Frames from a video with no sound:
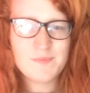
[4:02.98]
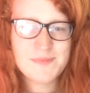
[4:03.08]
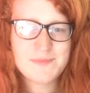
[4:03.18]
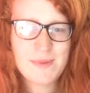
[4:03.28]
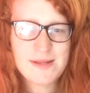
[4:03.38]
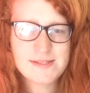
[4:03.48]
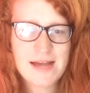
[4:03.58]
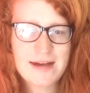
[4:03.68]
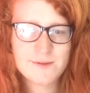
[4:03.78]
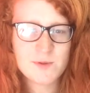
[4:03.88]
it's being
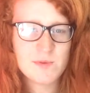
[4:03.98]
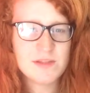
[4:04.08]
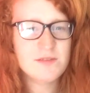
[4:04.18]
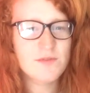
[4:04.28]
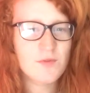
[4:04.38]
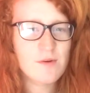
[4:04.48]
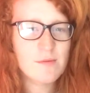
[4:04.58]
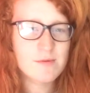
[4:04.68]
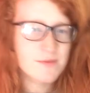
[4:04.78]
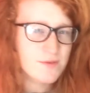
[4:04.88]
sad or something. It's the Front
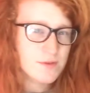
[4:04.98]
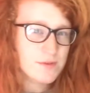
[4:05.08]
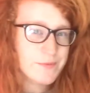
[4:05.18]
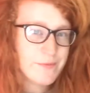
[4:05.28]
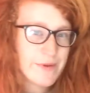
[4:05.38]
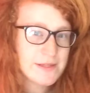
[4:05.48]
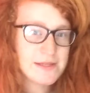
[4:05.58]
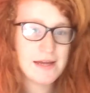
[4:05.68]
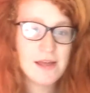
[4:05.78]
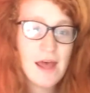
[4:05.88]
Bombs, of course, people being
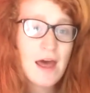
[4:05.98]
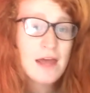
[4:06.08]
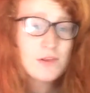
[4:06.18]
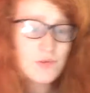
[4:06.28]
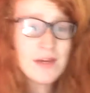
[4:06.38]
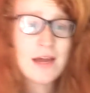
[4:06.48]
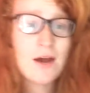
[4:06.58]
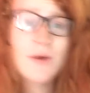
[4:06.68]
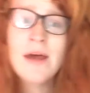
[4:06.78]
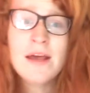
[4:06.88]
sad. And the
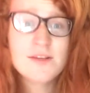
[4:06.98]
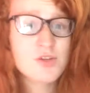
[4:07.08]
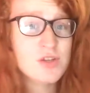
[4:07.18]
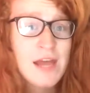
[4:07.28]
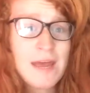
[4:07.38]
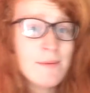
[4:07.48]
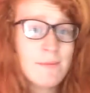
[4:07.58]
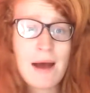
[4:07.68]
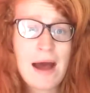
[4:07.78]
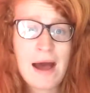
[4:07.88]
video is just him
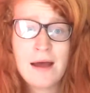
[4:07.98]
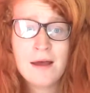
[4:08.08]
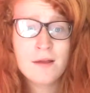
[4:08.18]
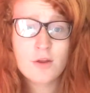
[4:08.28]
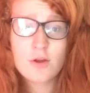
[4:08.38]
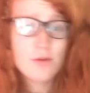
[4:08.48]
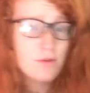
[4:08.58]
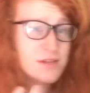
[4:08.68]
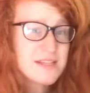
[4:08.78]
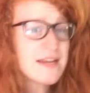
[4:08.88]
and Matt,
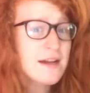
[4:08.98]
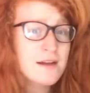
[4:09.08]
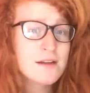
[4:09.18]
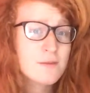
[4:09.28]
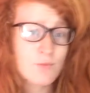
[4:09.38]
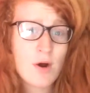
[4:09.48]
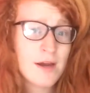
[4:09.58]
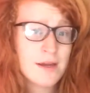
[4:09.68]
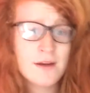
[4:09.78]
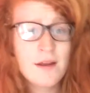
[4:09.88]
the singer,
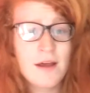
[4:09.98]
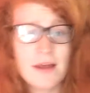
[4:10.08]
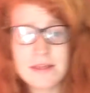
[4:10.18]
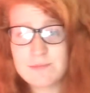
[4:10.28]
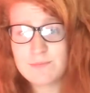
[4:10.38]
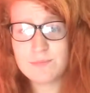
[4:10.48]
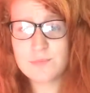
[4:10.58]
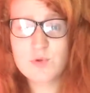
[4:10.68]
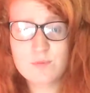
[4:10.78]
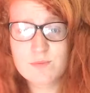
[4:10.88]
Brian, and the
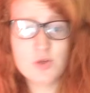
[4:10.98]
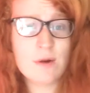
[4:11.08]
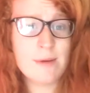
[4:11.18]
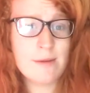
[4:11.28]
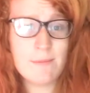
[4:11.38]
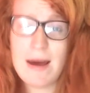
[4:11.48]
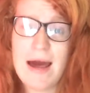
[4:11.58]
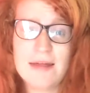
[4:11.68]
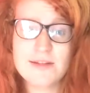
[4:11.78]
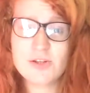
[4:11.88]
drummer,
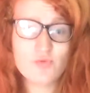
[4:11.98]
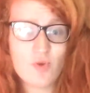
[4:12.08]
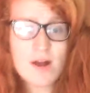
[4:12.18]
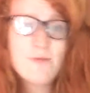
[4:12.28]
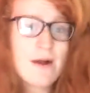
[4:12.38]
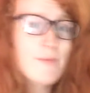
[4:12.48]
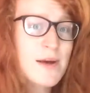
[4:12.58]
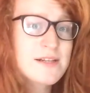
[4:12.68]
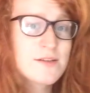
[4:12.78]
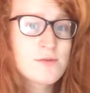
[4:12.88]
Matt. They're just riding around on
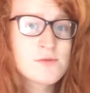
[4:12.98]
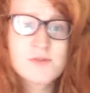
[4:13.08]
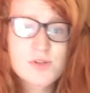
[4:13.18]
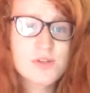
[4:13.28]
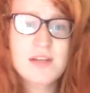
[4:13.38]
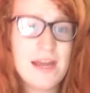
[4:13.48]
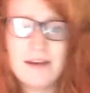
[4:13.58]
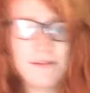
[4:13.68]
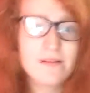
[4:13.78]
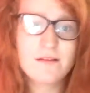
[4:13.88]
bicycles, just
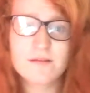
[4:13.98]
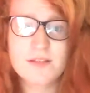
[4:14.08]
in